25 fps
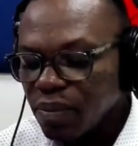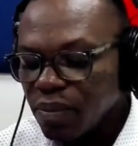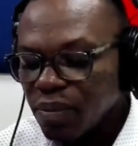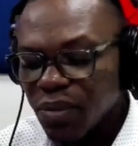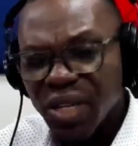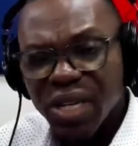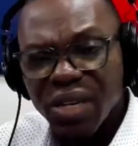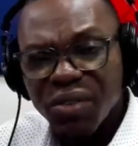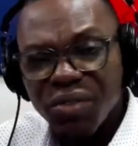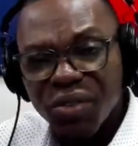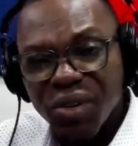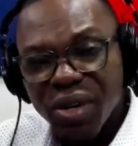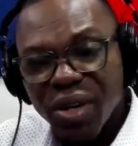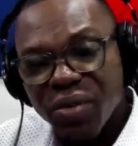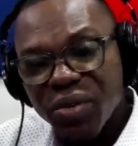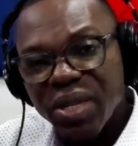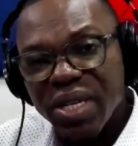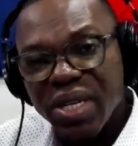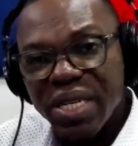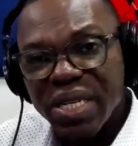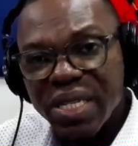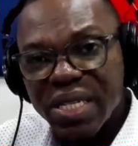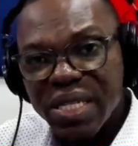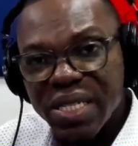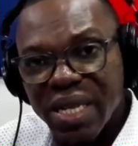If you are
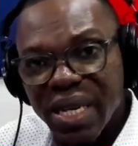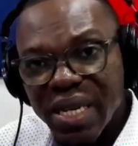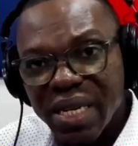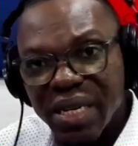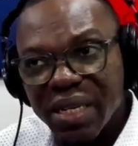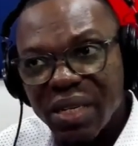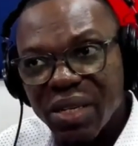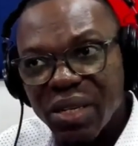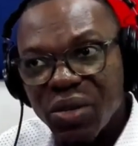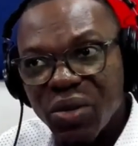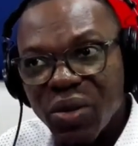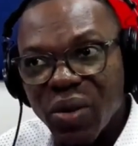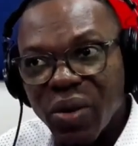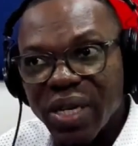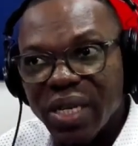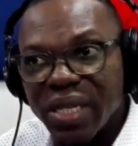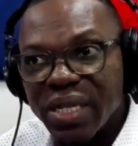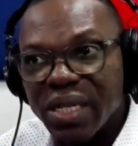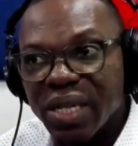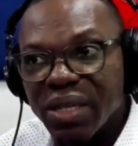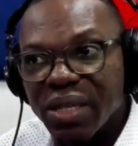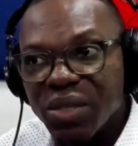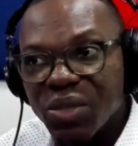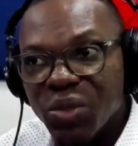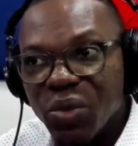reading silently, you are
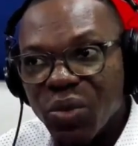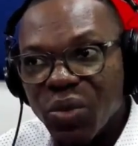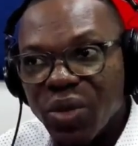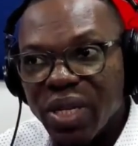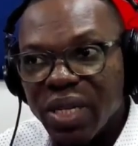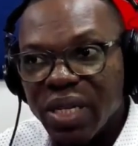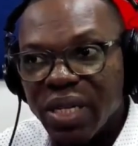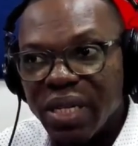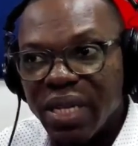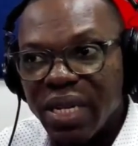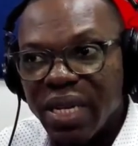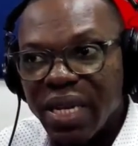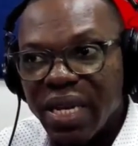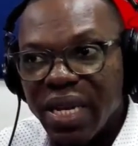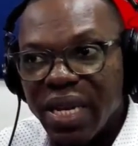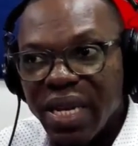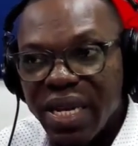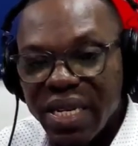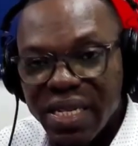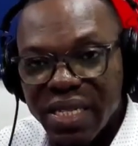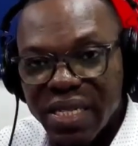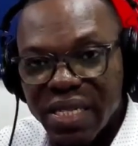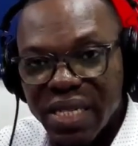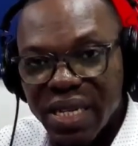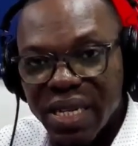either doing
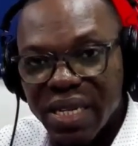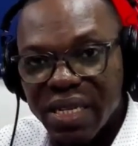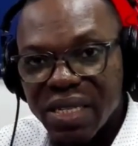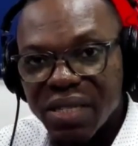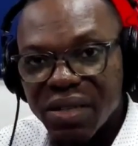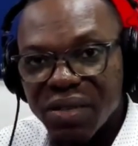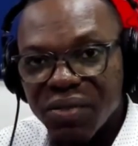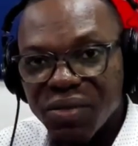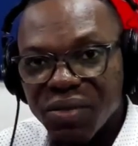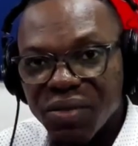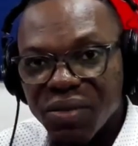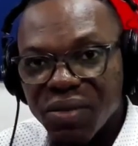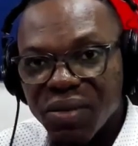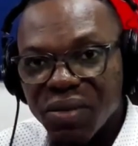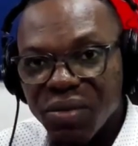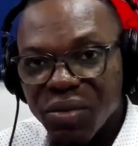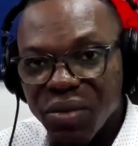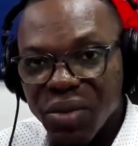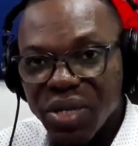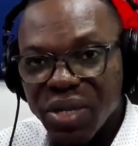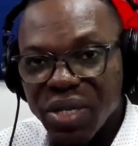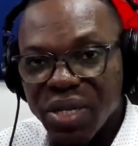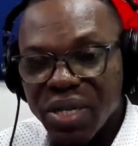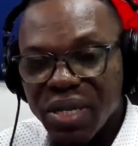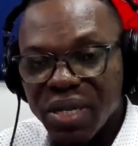intensive
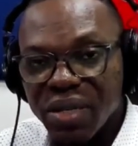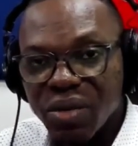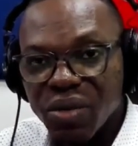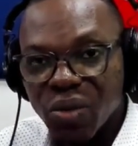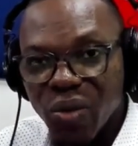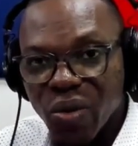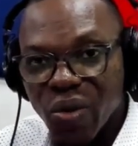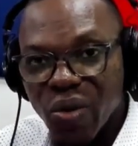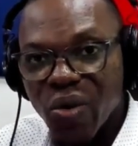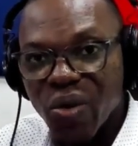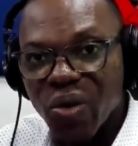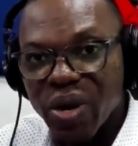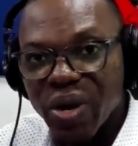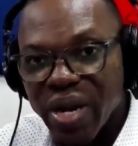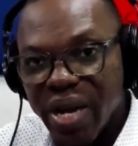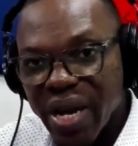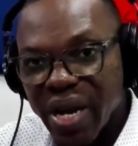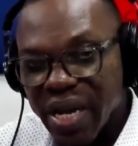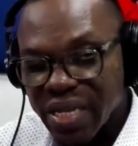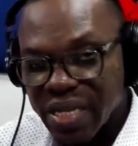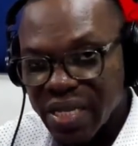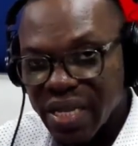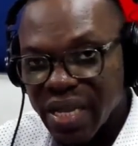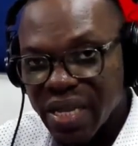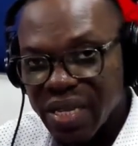reading or
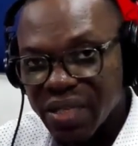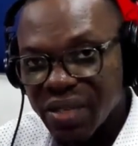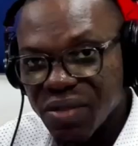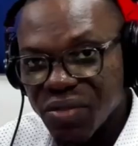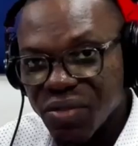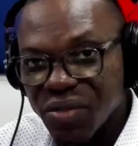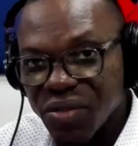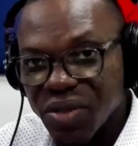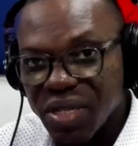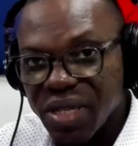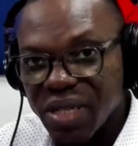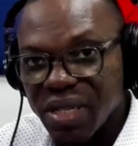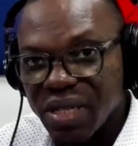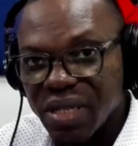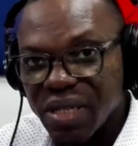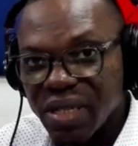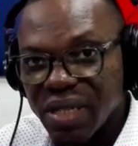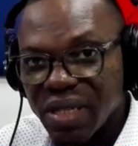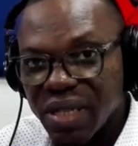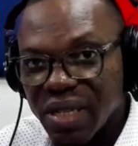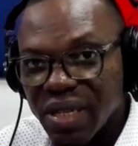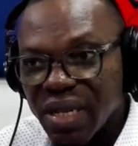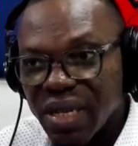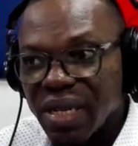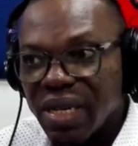extensive reading.
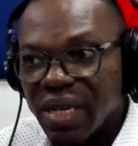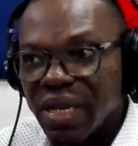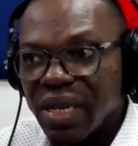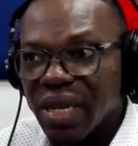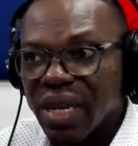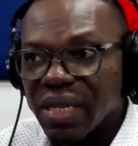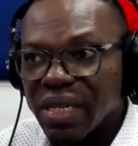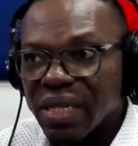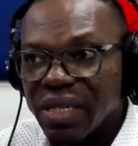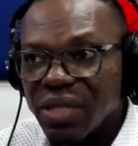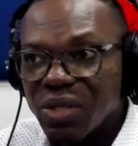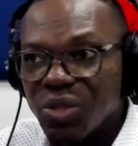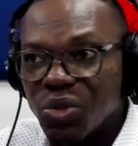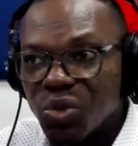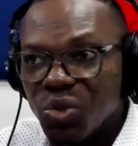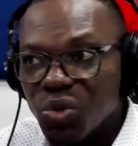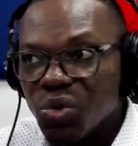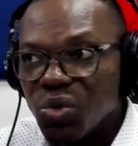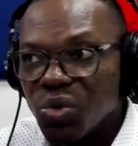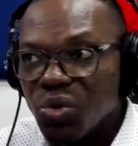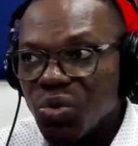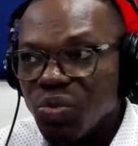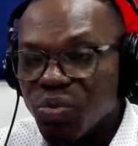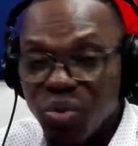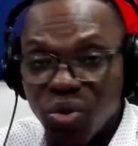And these
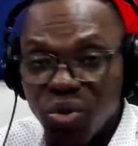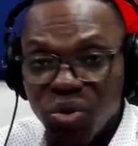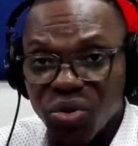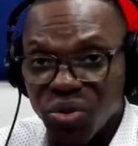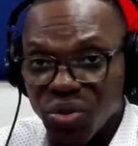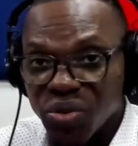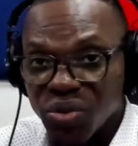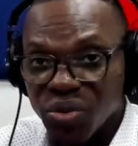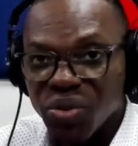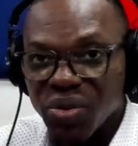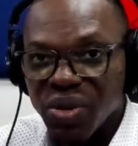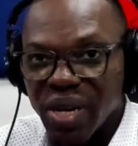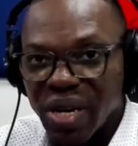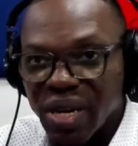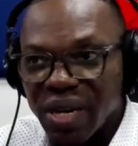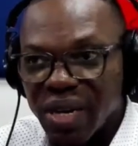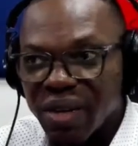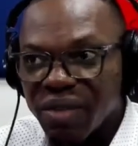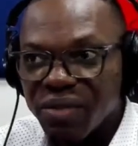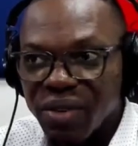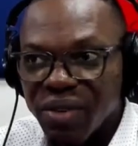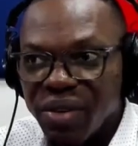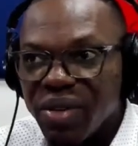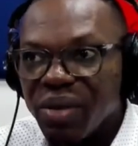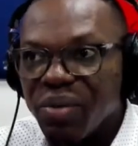two both are
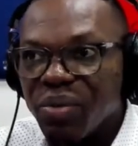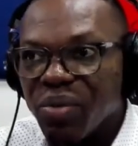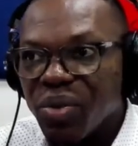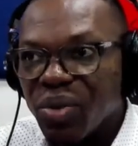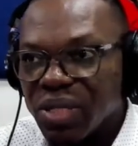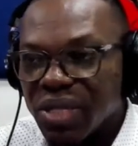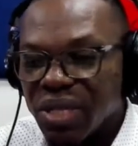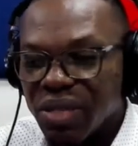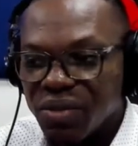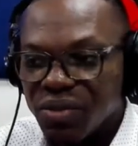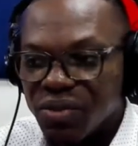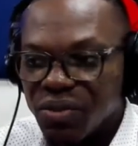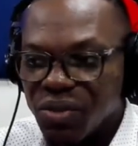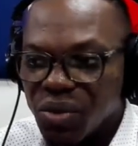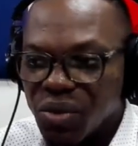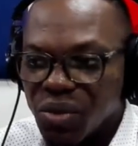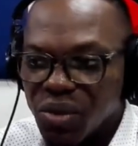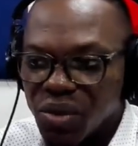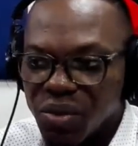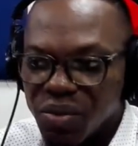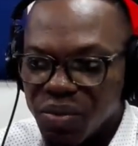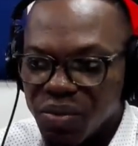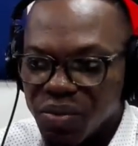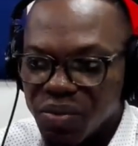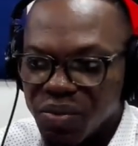very important
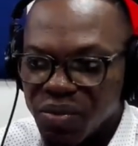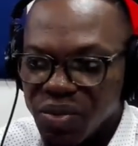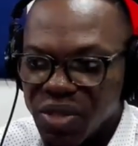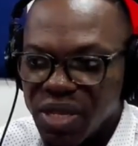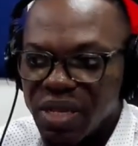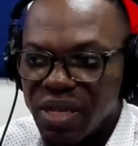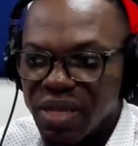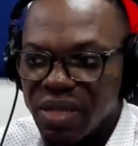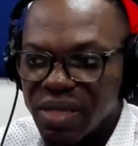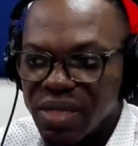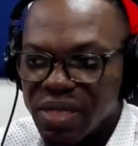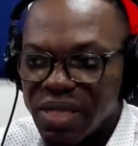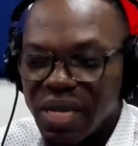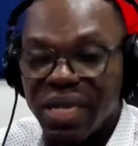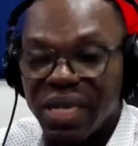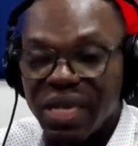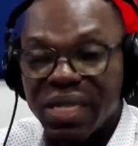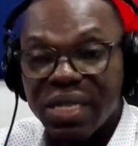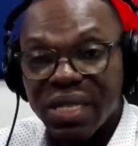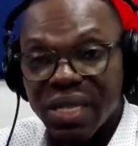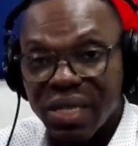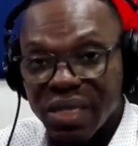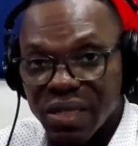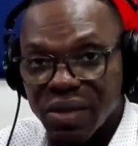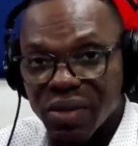for the
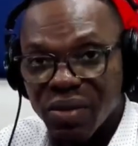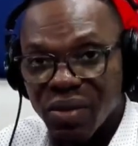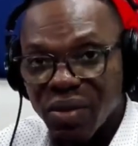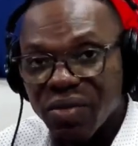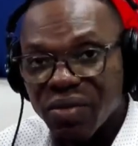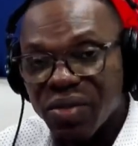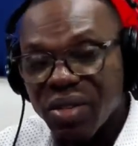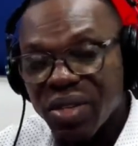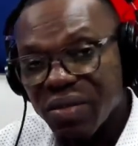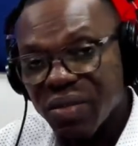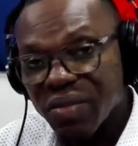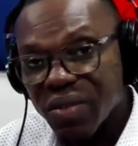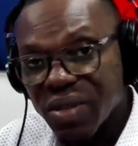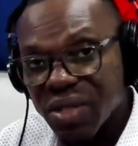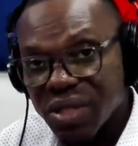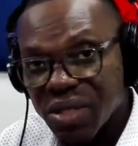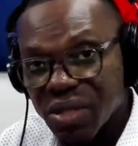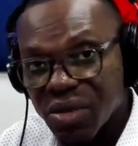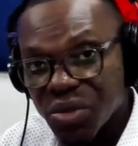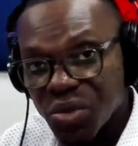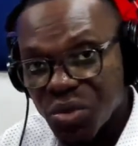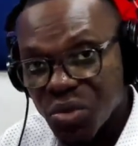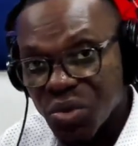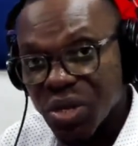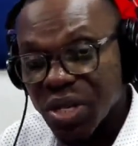success of the
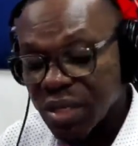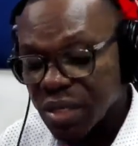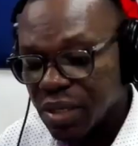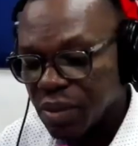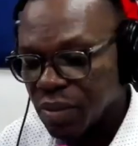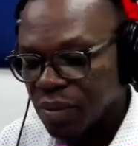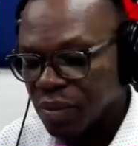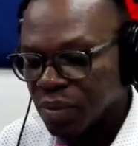university student.